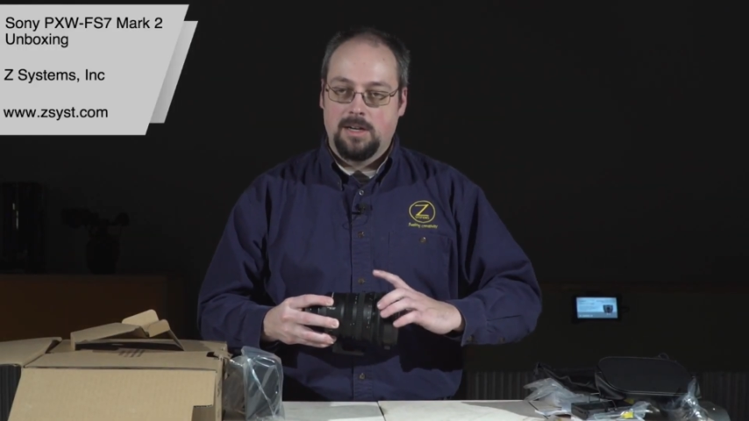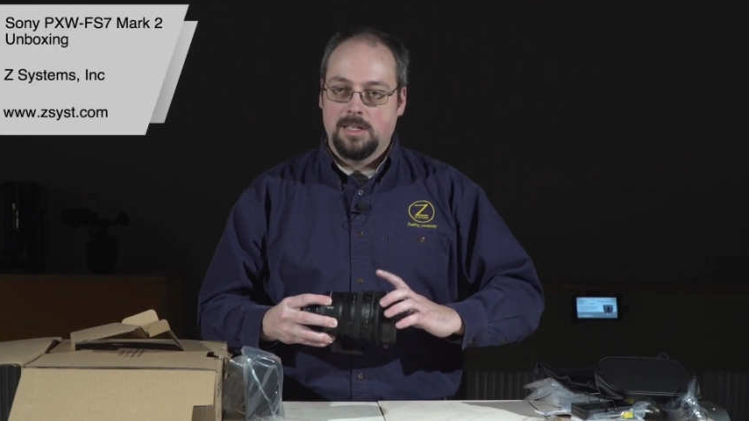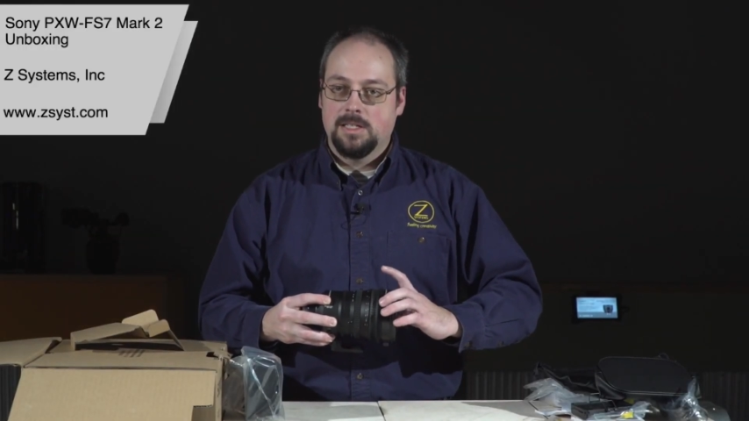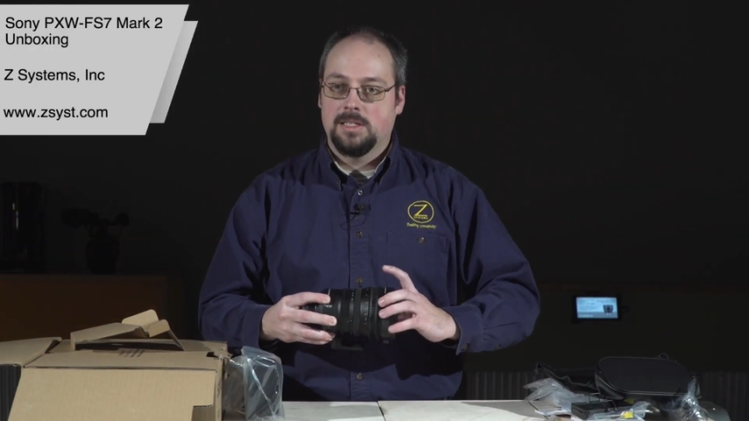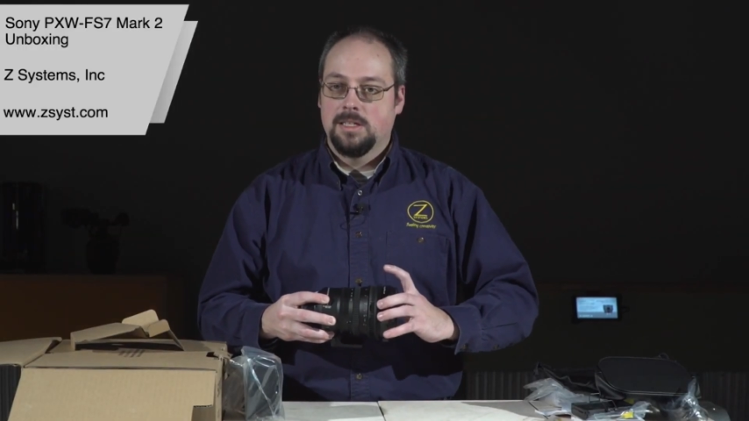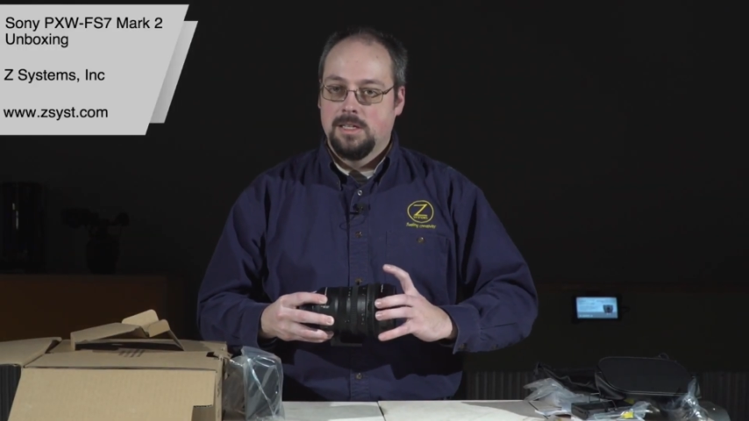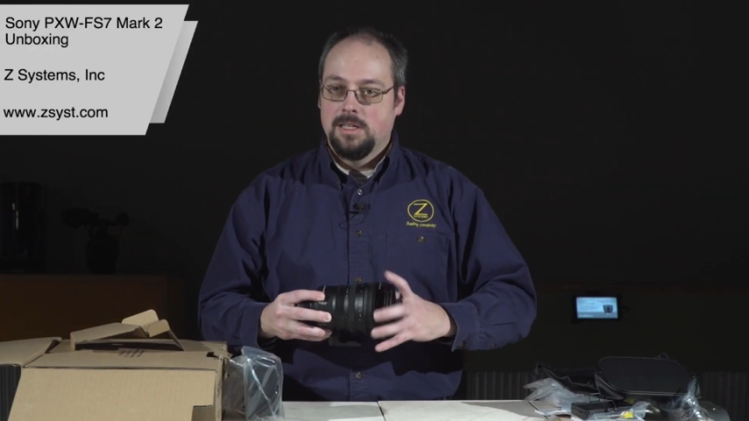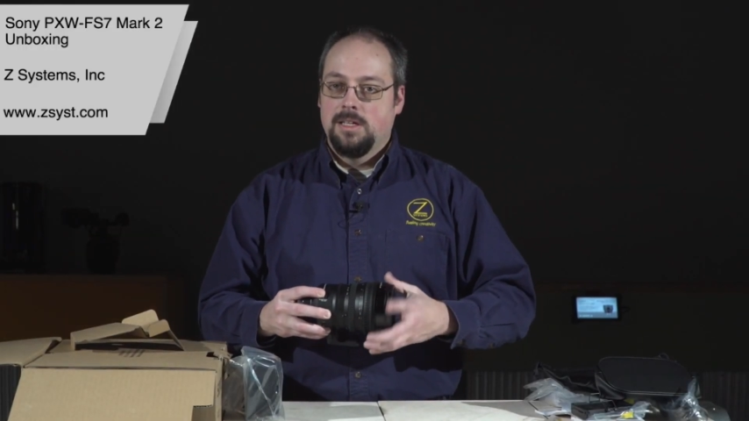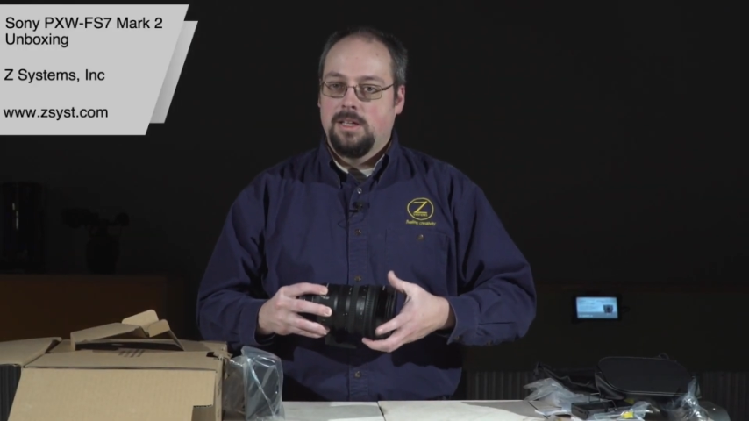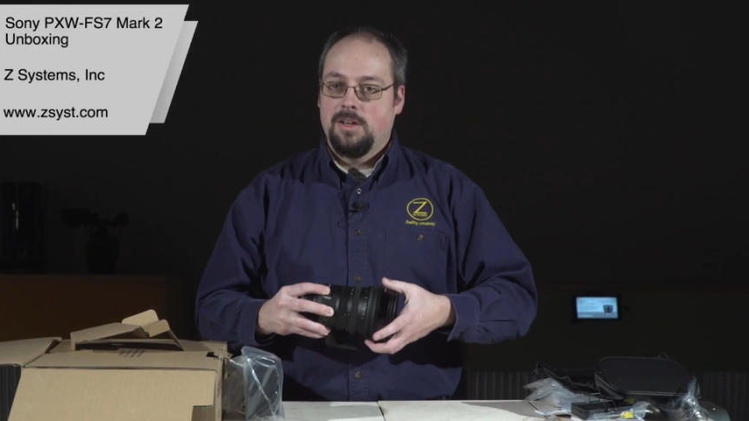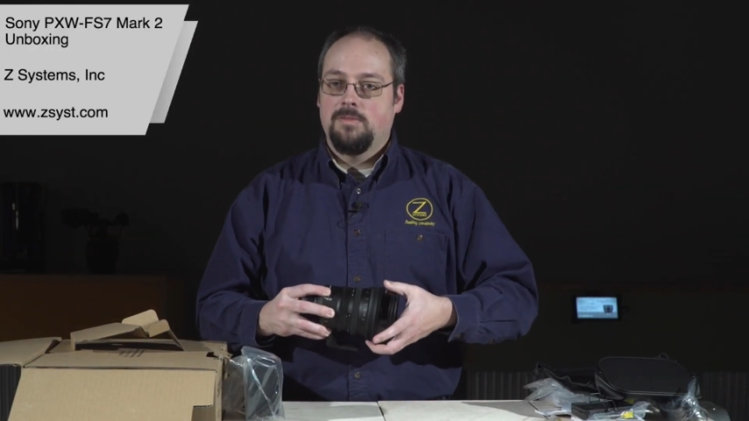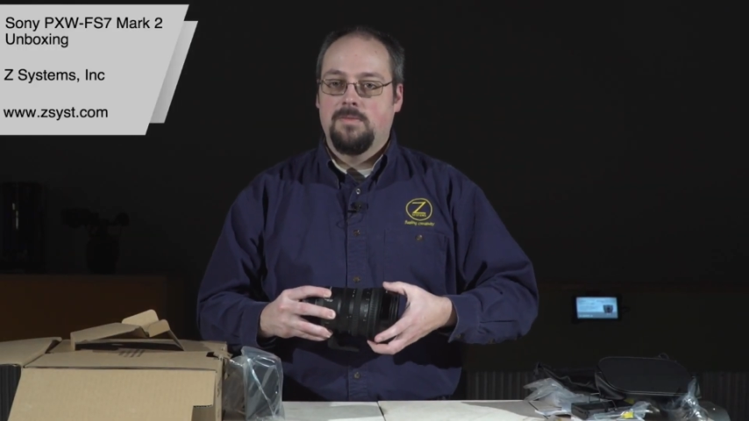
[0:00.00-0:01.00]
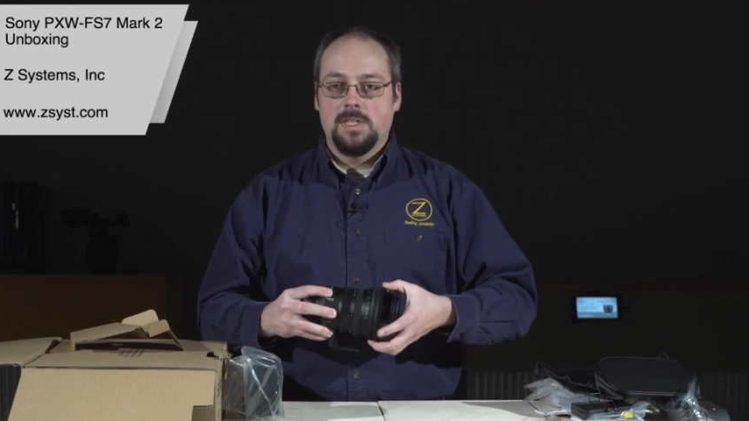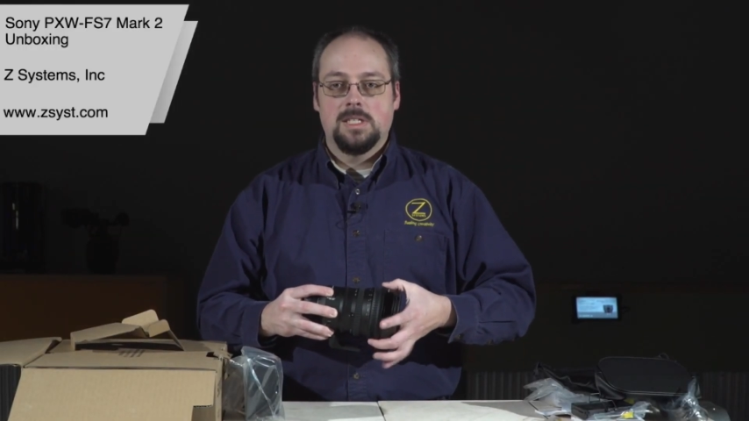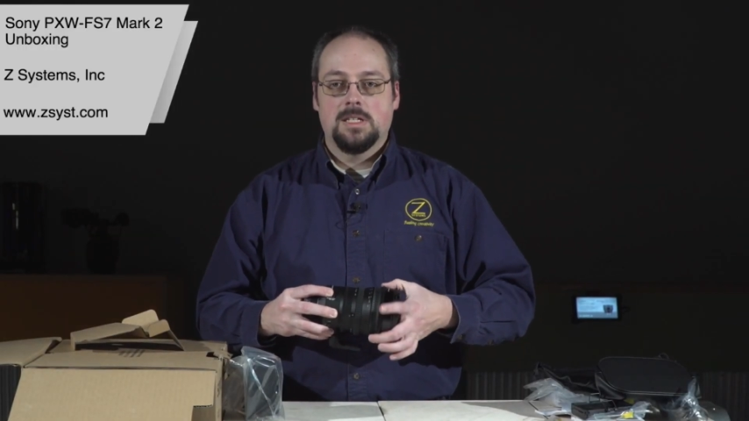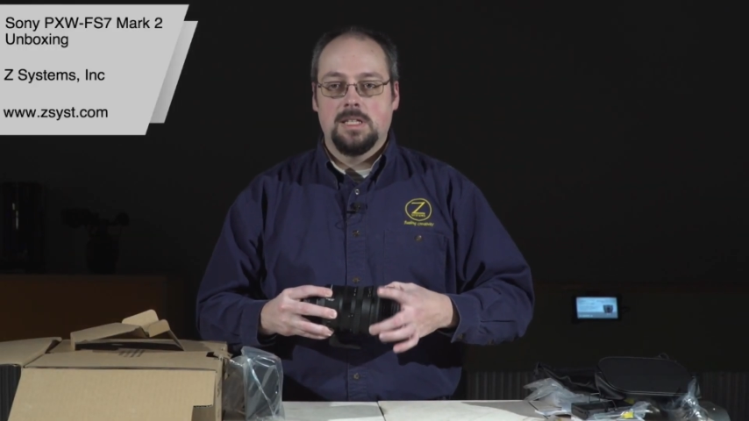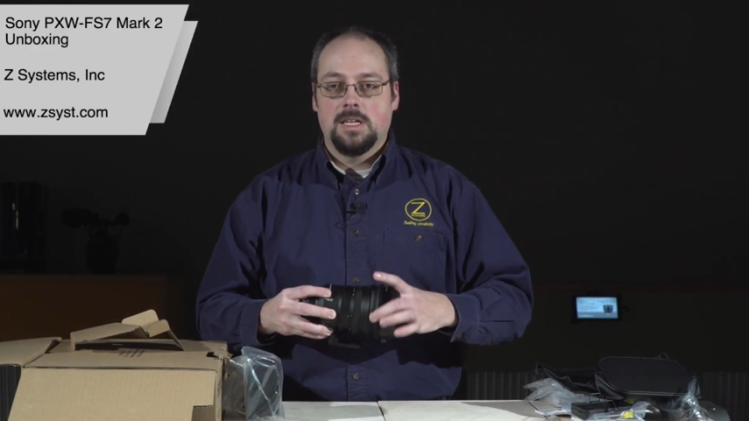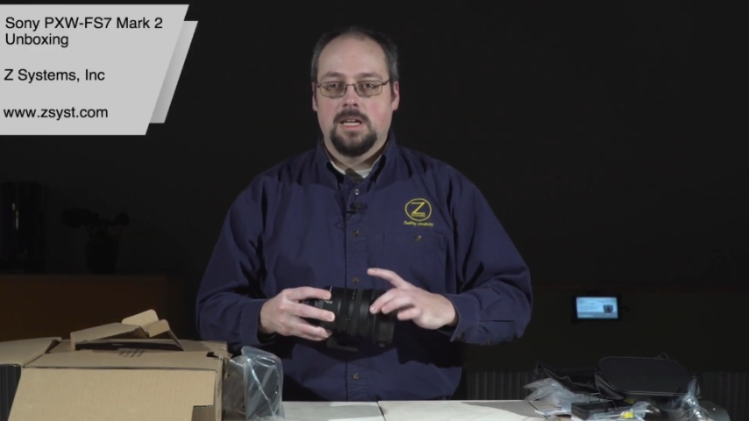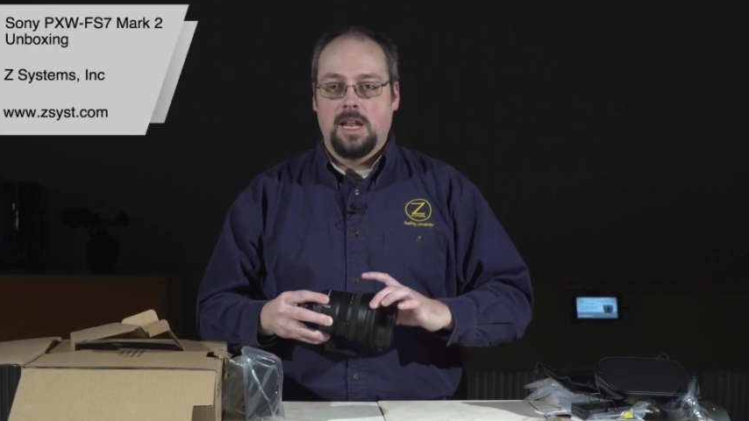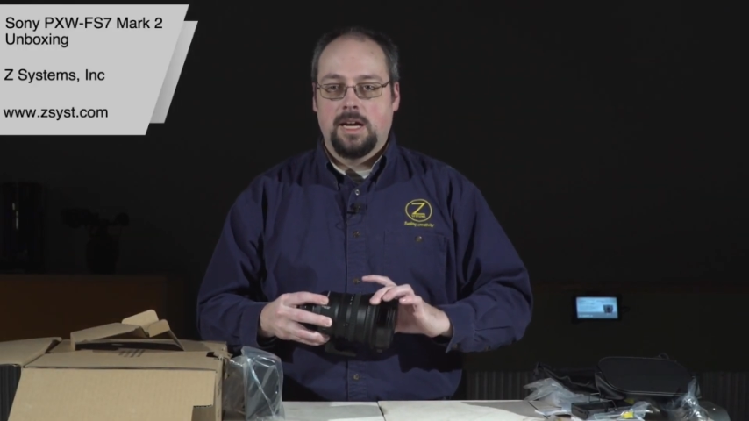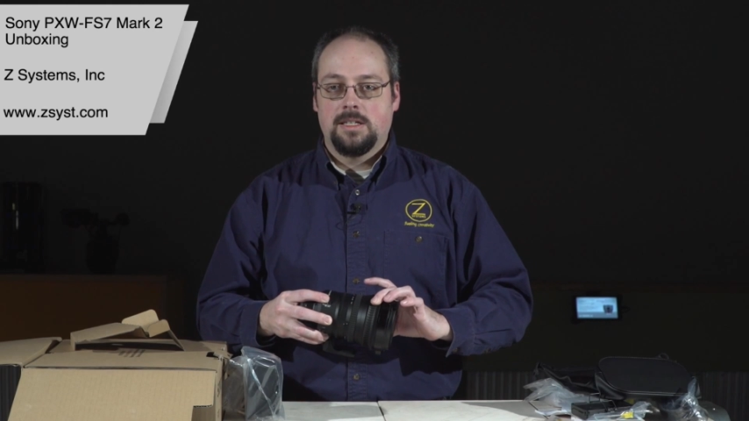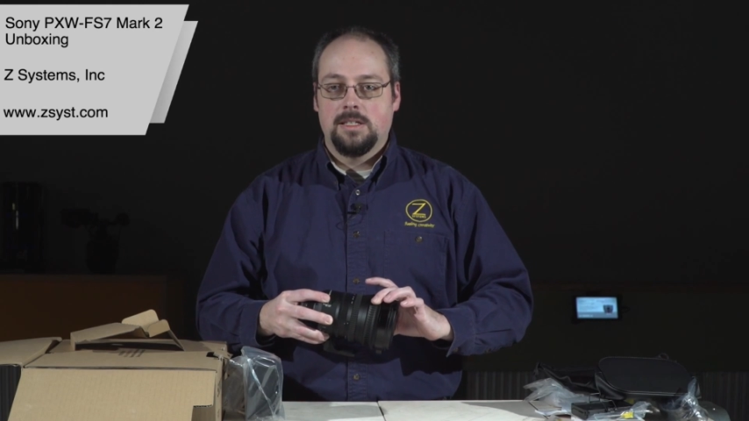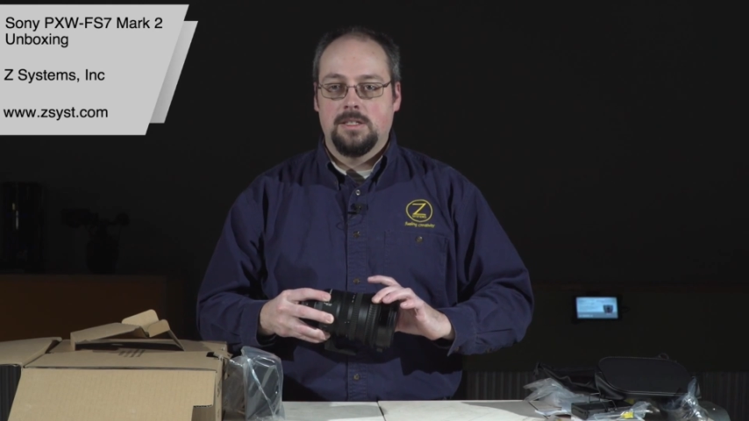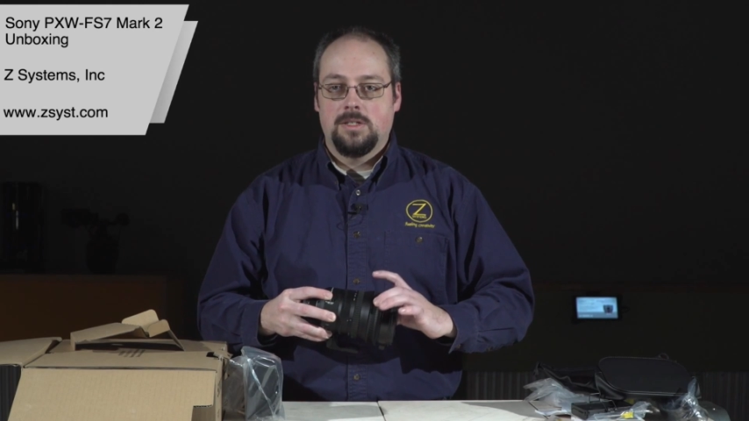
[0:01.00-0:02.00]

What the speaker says: It is physically connected